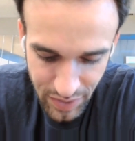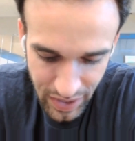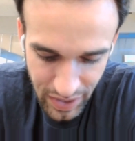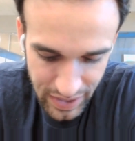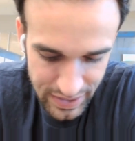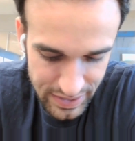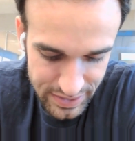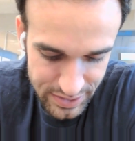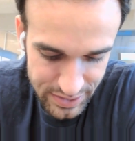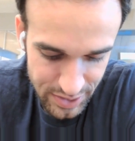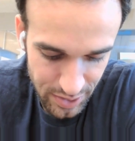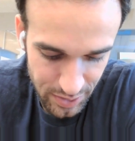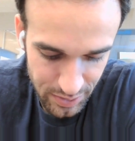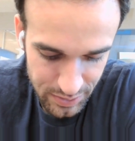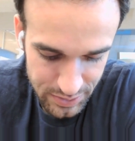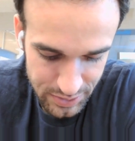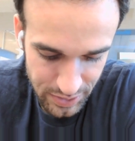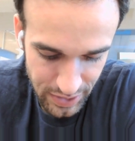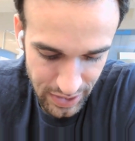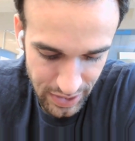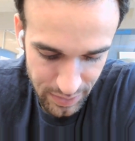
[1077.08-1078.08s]
Right. So
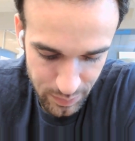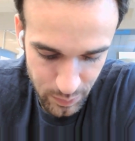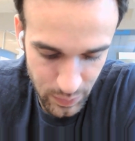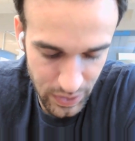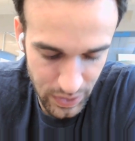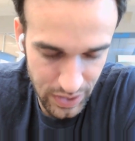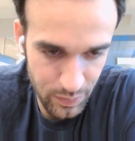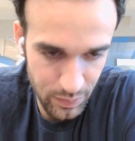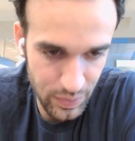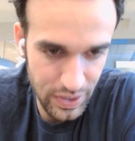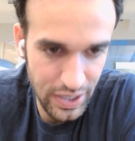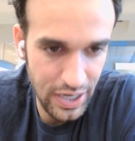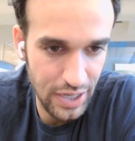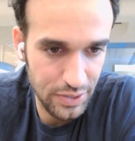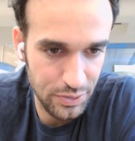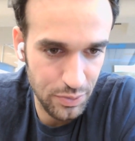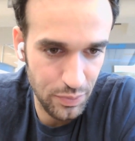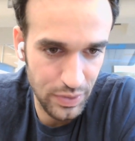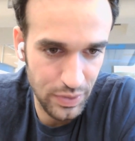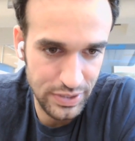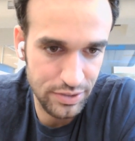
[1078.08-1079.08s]
yeah, we
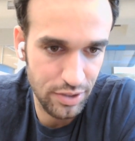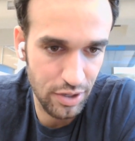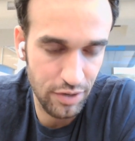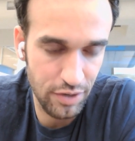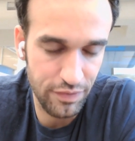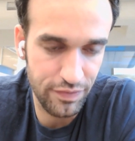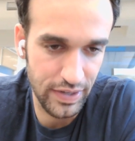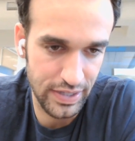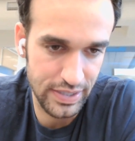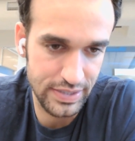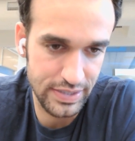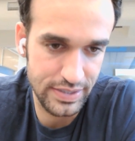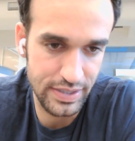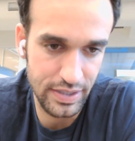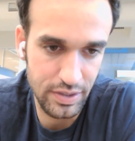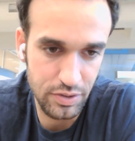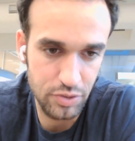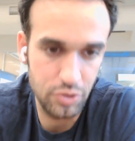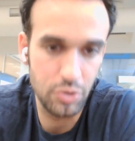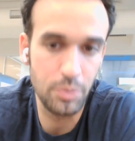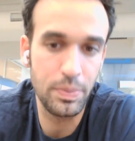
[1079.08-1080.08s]
needed to raise a ton of
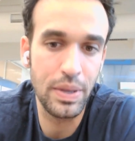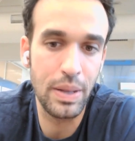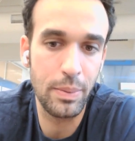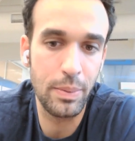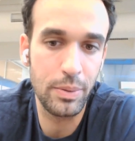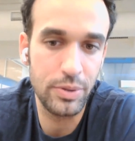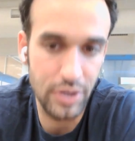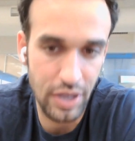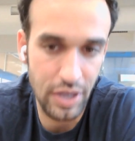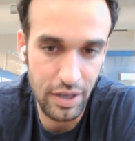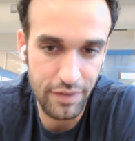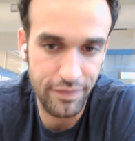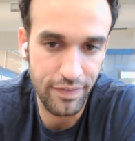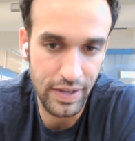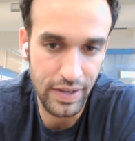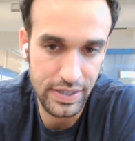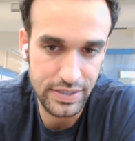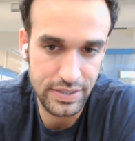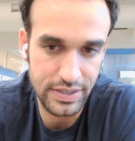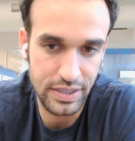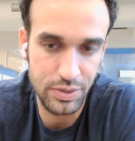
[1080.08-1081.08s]
financing to be able to give
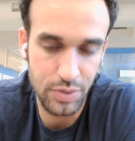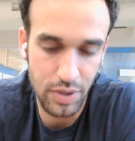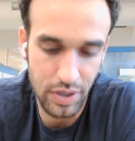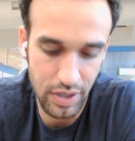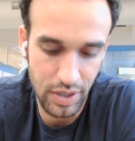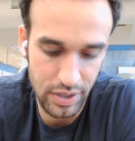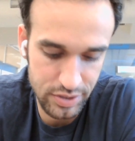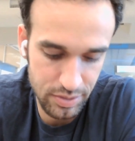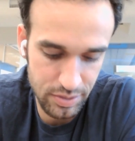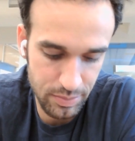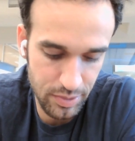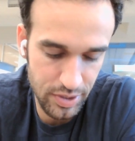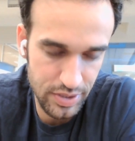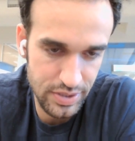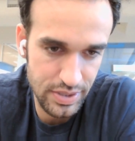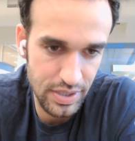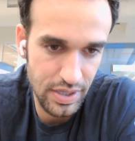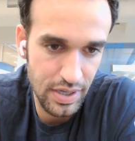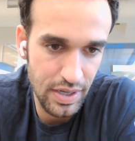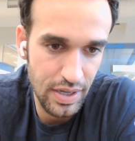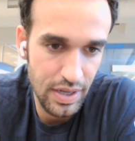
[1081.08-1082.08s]
financing to our
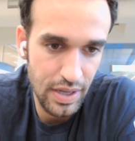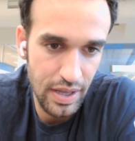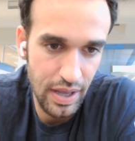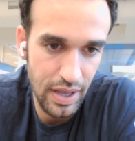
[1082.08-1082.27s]
customers.